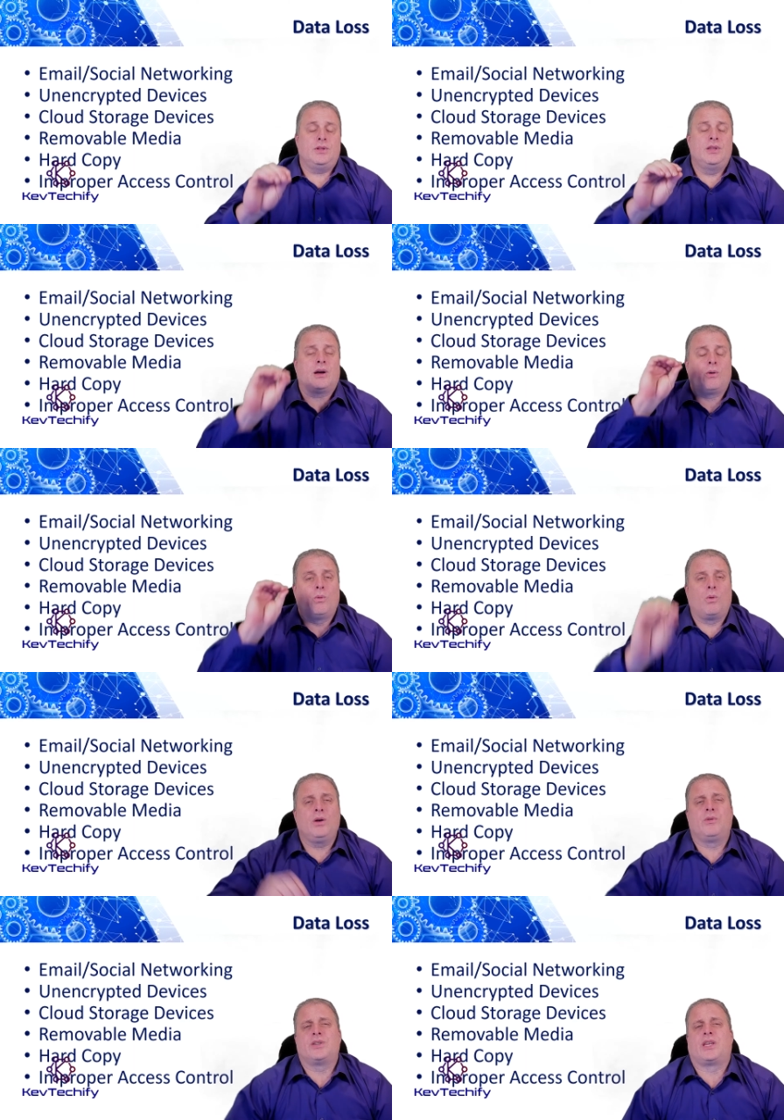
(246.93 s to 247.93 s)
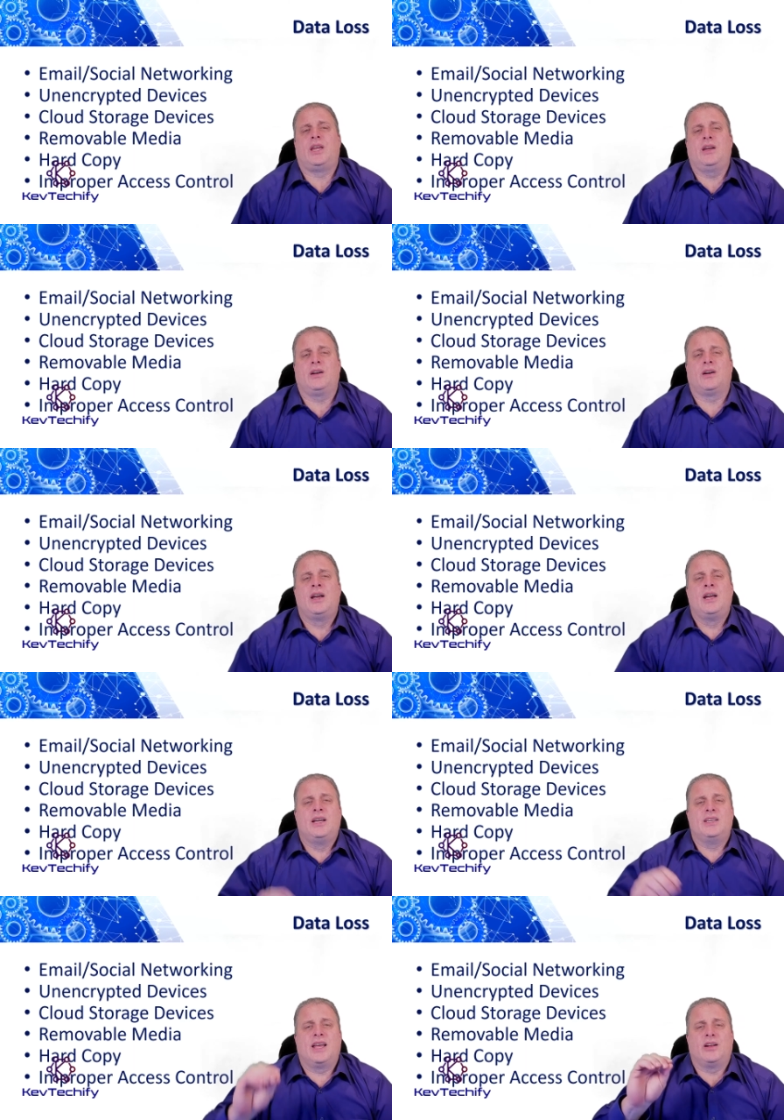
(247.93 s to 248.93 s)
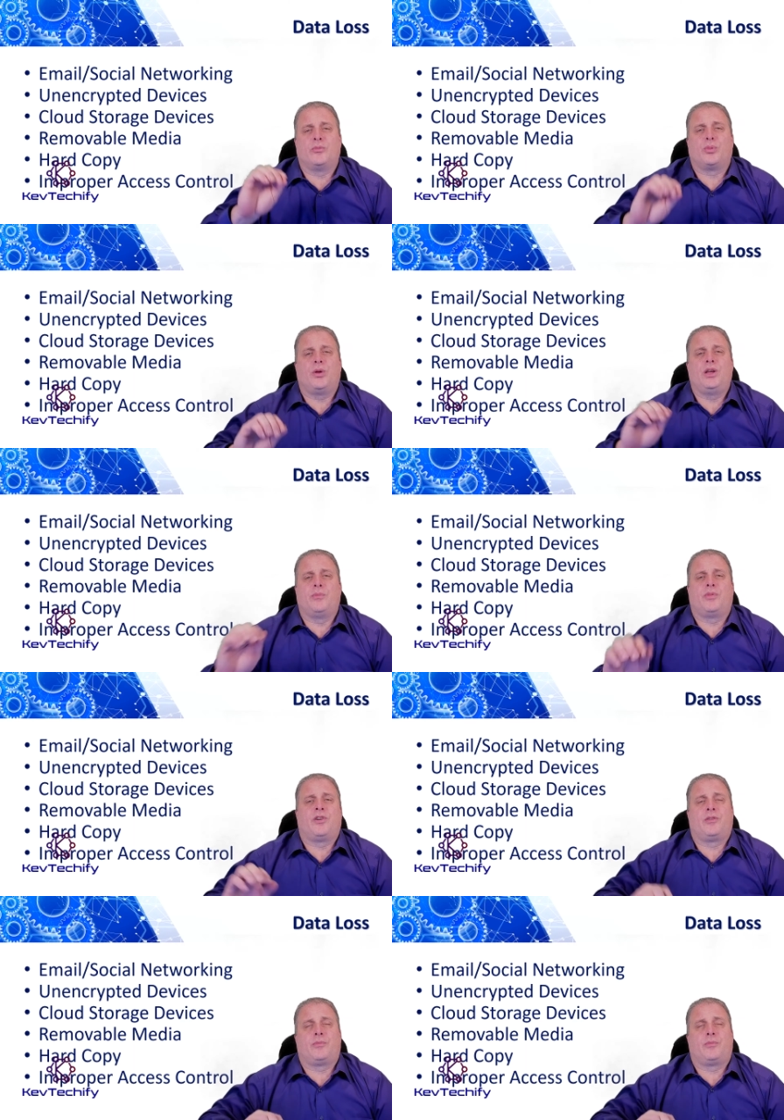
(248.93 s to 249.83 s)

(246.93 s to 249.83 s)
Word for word: Now, one risk here is that an employee could per